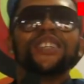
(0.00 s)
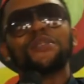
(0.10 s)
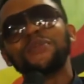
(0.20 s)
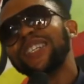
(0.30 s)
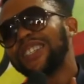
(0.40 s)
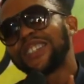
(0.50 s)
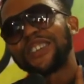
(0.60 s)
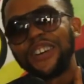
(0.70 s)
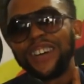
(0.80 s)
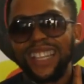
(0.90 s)
So please just
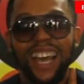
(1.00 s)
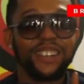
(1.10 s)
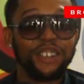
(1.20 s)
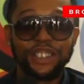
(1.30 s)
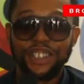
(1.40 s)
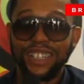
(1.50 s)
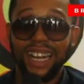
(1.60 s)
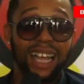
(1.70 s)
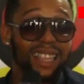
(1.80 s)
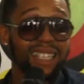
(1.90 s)
correct that notion.
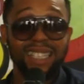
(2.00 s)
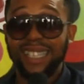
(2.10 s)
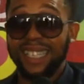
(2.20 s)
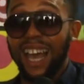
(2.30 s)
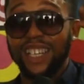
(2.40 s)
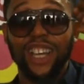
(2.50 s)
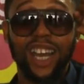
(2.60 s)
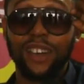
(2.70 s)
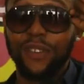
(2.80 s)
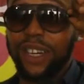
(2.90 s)
I think this is actually
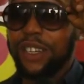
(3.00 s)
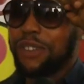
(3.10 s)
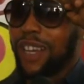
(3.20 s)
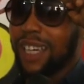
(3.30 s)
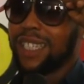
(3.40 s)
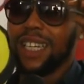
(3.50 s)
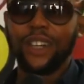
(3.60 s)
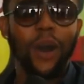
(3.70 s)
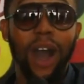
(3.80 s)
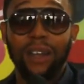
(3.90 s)
an avenue to actually
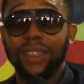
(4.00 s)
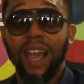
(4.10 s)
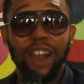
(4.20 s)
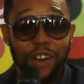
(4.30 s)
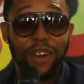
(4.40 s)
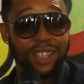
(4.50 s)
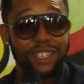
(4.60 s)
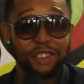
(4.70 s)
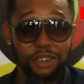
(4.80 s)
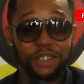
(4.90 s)
go out there and correct
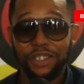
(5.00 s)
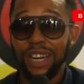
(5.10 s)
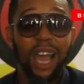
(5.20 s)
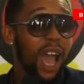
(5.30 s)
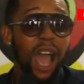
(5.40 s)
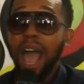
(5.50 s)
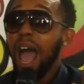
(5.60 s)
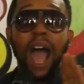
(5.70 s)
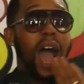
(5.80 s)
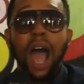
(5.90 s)
this notion.
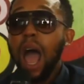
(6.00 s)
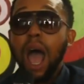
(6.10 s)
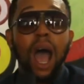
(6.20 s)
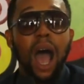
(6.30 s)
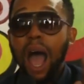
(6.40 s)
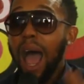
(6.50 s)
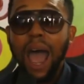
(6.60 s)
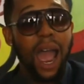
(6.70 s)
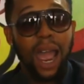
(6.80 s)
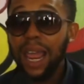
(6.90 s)

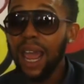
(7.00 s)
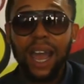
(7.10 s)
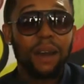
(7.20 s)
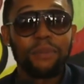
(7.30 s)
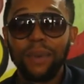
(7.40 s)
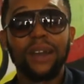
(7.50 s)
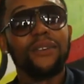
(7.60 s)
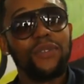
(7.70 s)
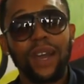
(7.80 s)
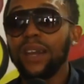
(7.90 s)
I am a
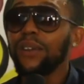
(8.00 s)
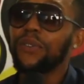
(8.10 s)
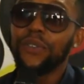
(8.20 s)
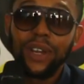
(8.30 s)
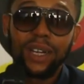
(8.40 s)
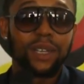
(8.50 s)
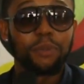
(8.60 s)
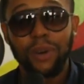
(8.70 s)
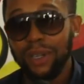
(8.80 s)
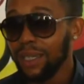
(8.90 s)
very friendly
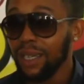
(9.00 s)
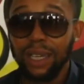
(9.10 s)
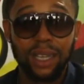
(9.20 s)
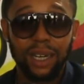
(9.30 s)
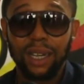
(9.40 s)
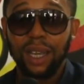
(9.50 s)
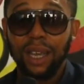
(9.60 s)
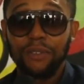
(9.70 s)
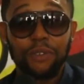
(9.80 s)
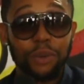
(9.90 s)
person.
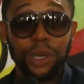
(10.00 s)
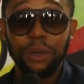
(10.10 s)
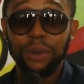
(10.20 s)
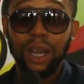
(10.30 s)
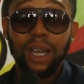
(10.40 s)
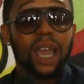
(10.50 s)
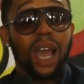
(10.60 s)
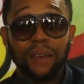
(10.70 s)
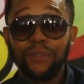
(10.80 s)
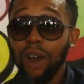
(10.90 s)
For real.
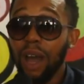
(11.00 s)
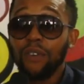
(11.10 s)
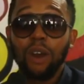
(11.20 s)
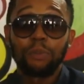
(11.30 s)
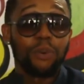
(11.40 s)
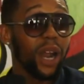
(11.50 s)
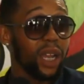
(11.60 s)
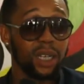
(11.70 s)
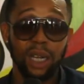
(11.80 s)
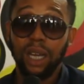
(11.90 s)
Yeah, I've got
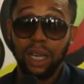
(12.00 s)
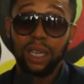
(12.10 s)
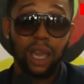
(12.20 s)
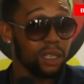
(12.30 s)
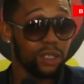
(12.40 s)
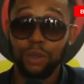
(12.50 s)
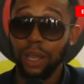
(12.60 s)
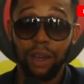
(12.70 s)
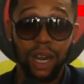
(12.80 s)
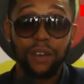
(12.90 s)
pride. Yes, no
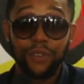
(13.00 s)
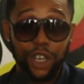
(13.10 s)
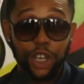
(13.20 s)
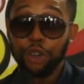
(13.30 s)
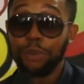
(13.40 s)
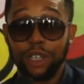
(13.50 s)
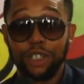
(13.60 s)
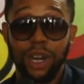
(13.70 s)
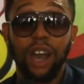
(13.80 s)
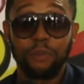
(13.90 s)
doubt. Every human
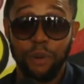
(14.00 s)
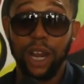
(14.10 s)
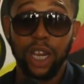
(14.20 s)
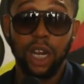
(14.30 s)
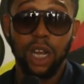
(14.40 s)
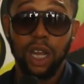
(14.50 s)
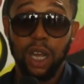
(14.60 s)
should have pride.